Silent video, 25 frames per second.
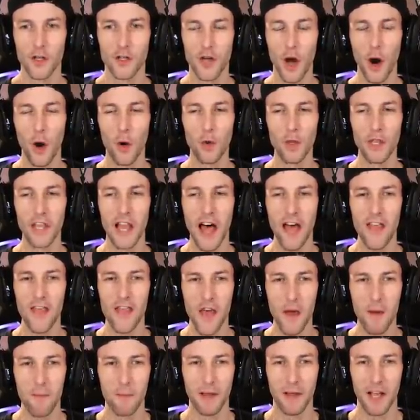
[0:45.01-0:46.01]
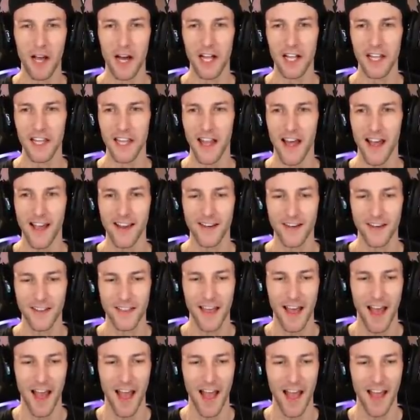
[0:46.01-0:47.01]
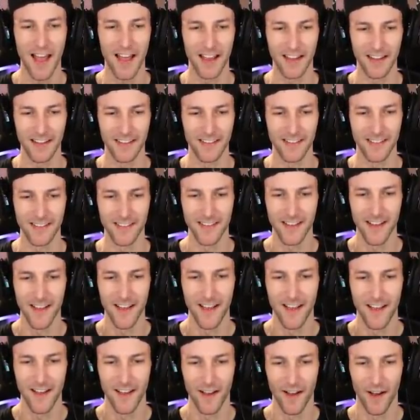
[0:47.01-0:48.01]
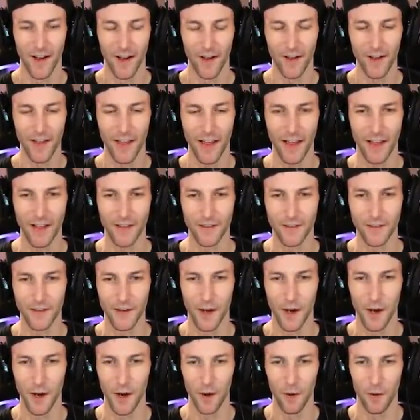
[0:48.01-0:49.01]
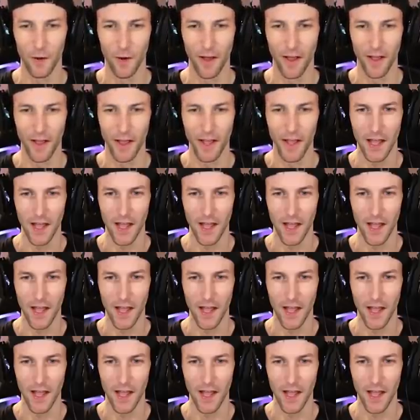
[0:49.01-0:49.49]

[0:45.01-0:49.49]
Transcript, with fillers: Don't let them collect the eggs. Okay, so...